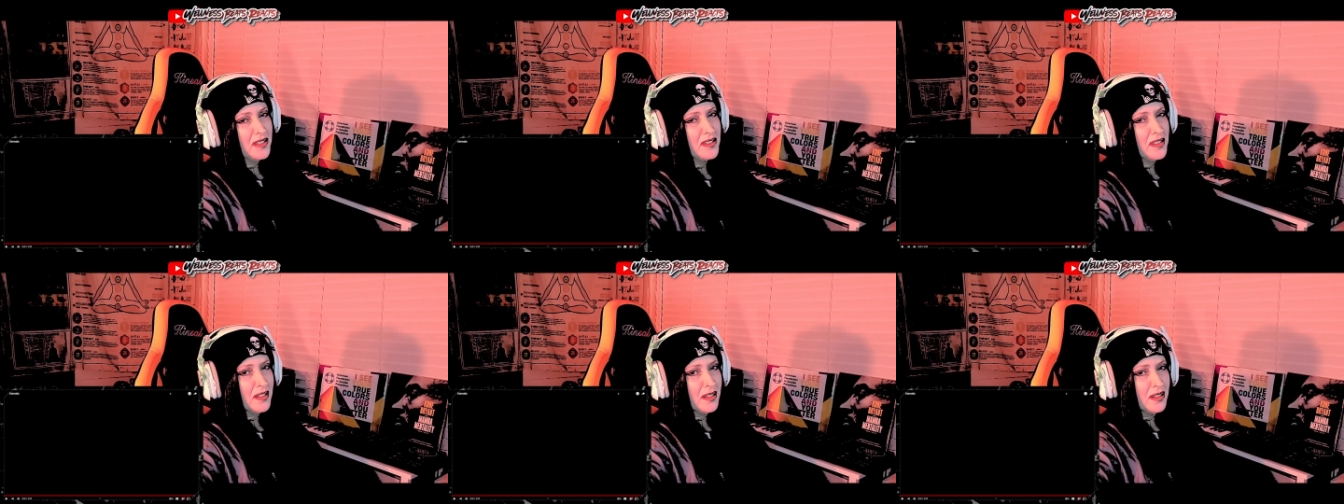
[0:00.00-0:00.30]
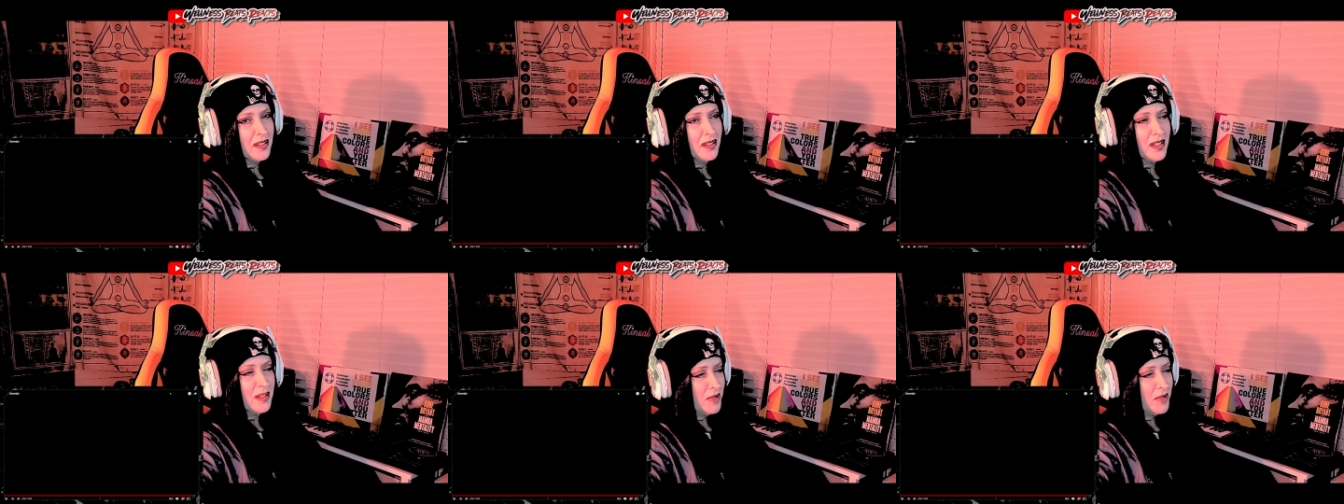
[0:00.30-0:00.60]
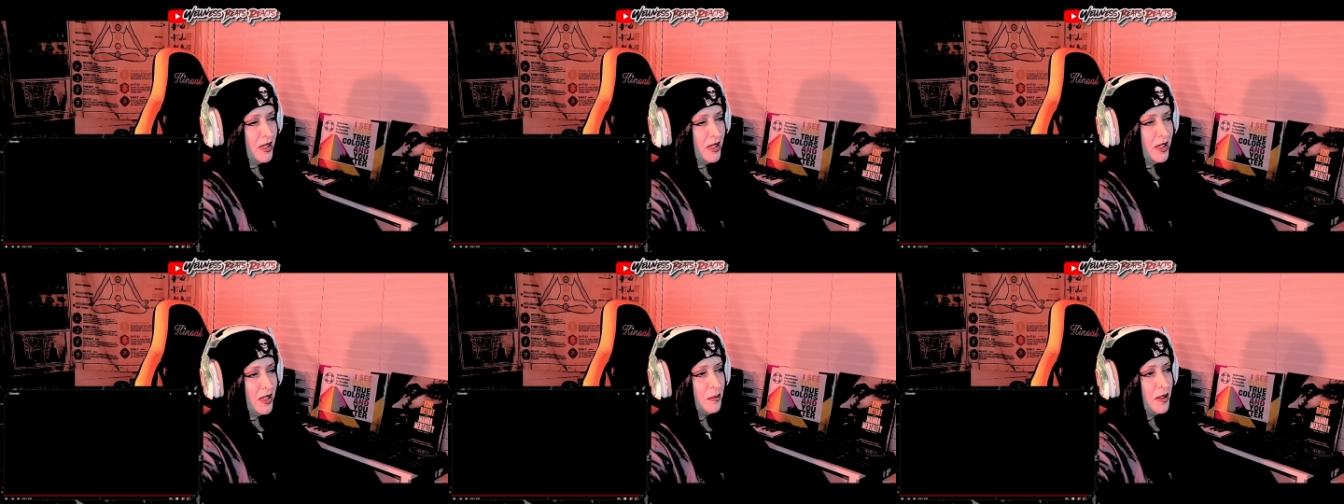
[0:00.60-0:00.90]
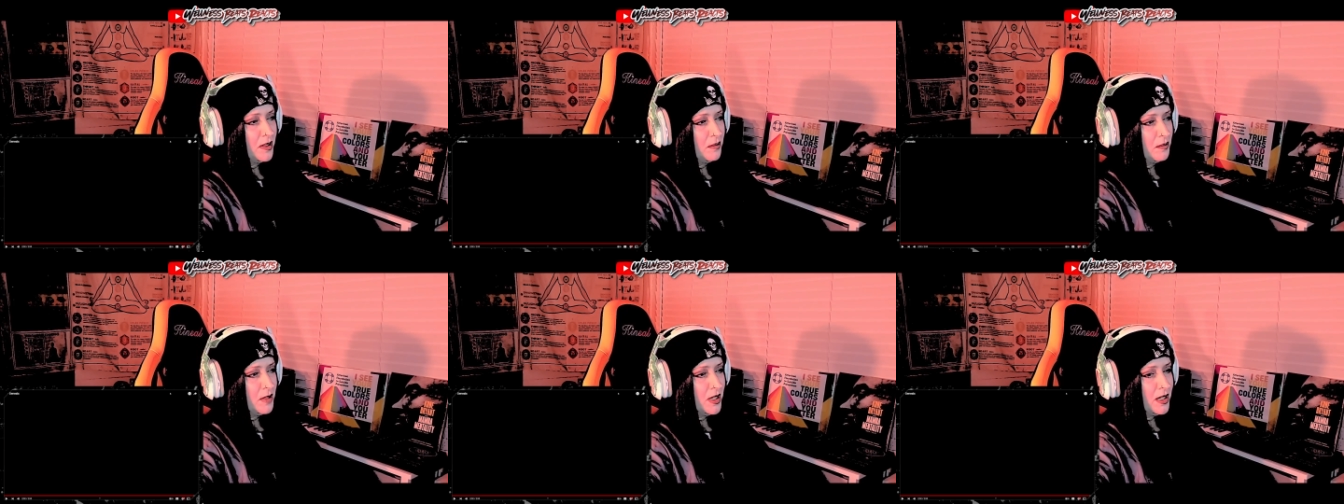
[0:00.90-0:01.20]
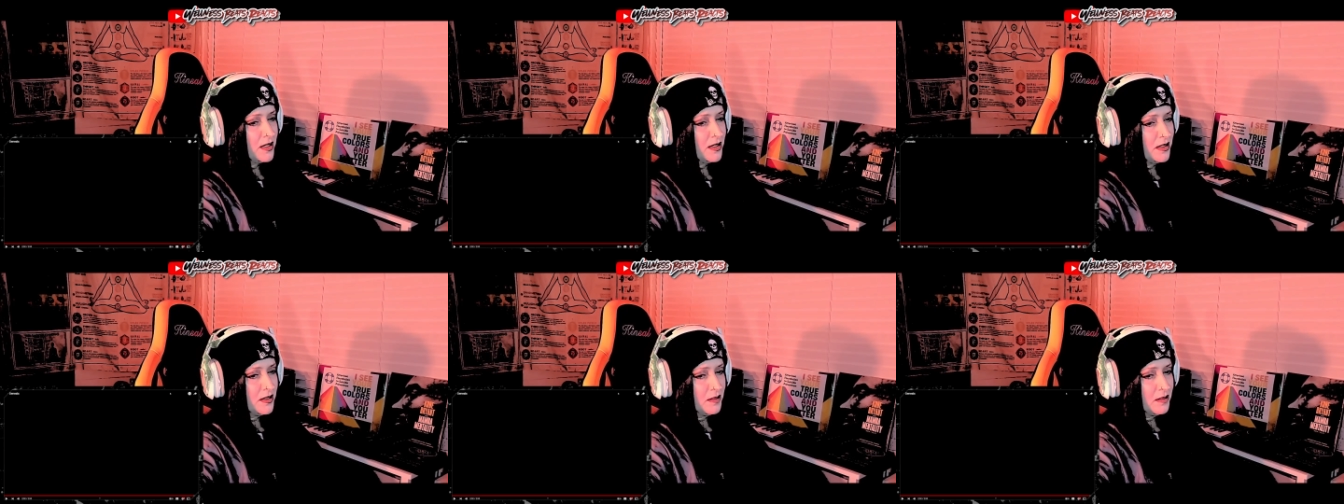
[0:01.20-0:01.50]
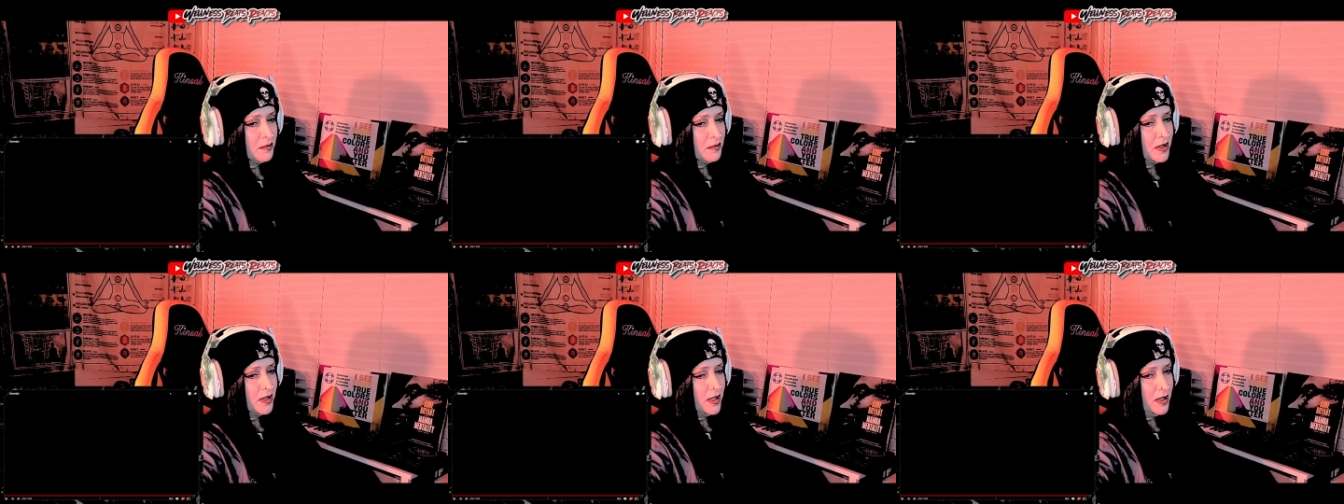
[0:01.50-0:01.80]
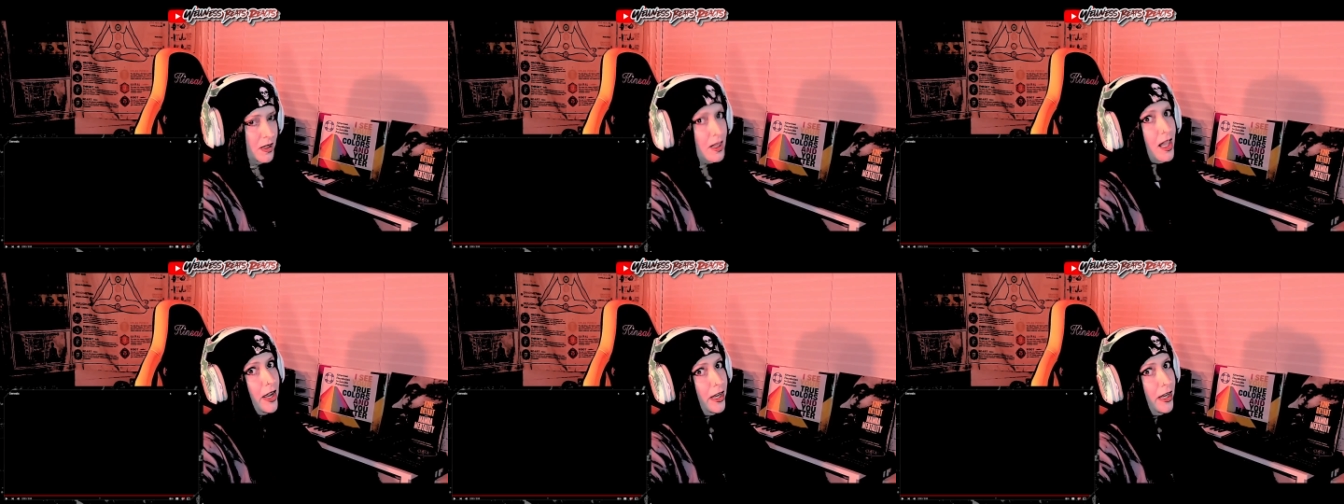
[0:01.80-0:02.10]
it. I'm not going to be obnoxious and be like,
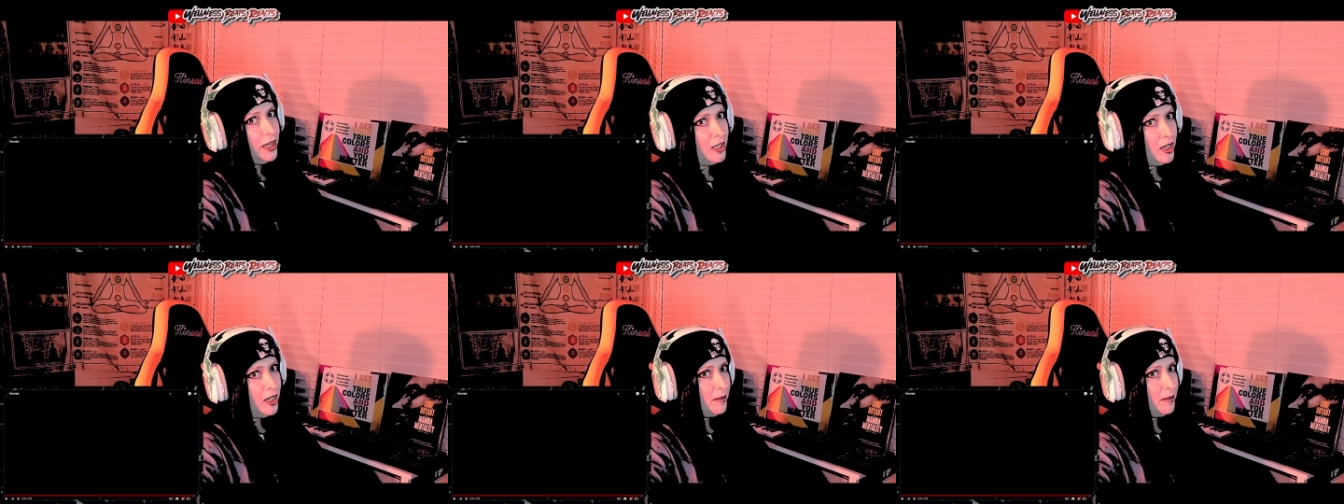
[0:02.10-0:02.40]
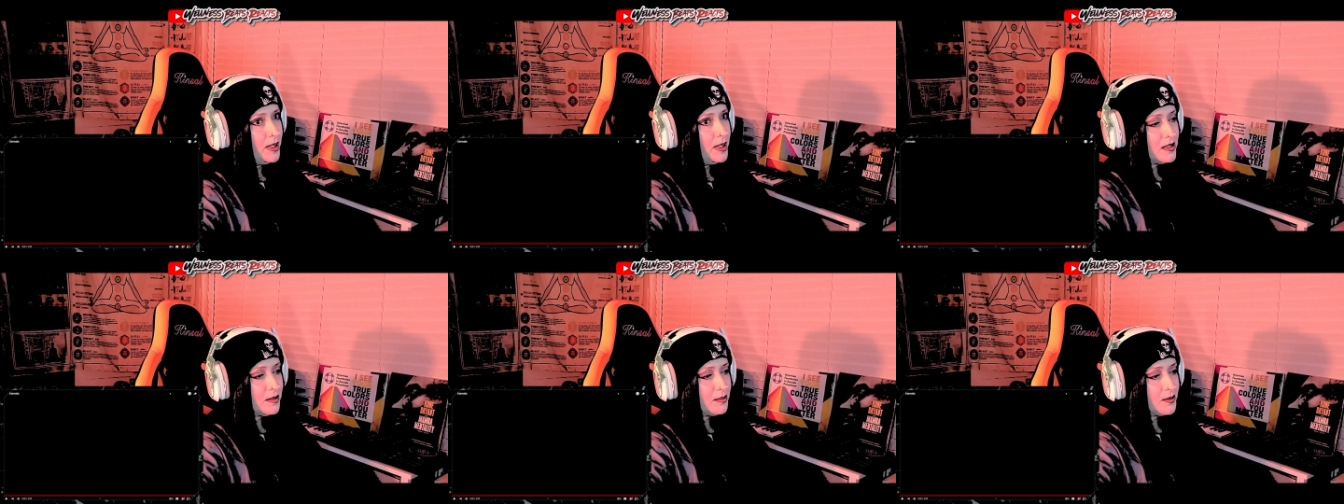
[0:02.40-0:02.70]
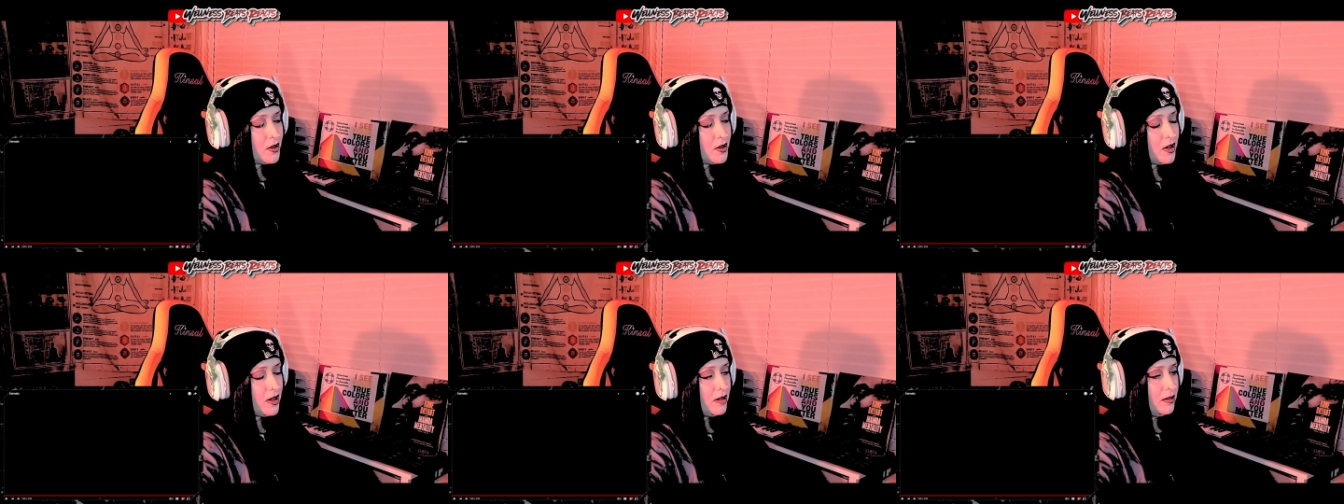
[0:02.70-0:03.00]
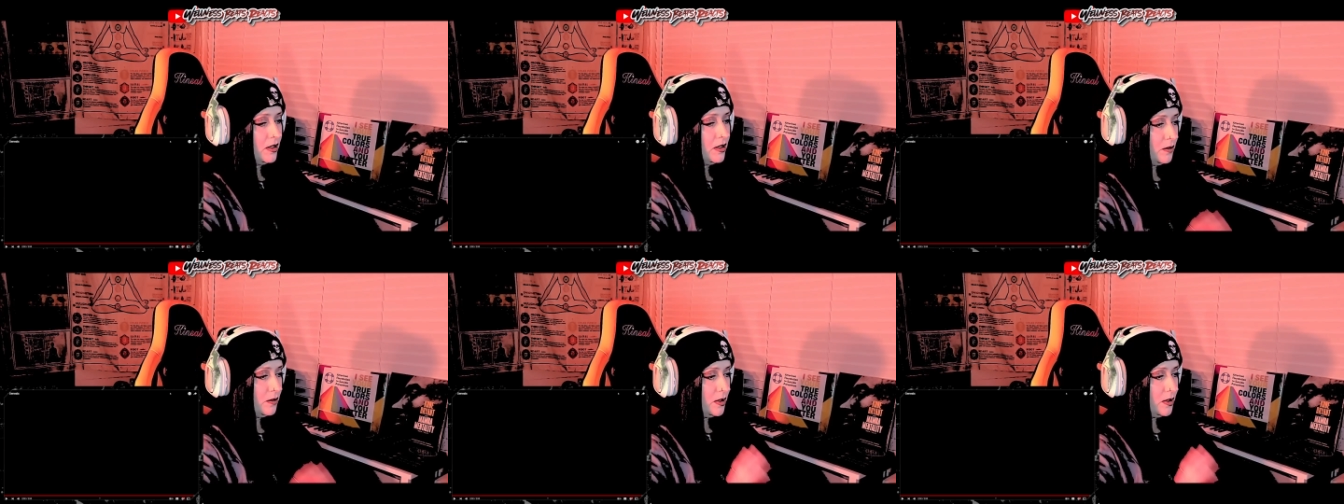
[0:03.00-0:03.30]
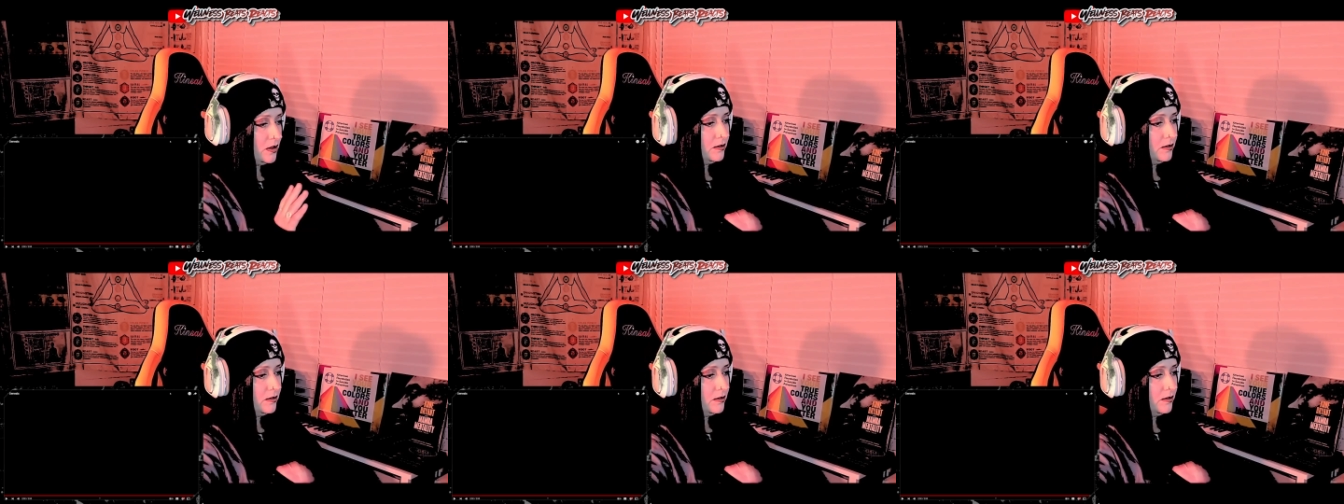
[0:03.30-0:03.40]
comment, subscribe, you know what.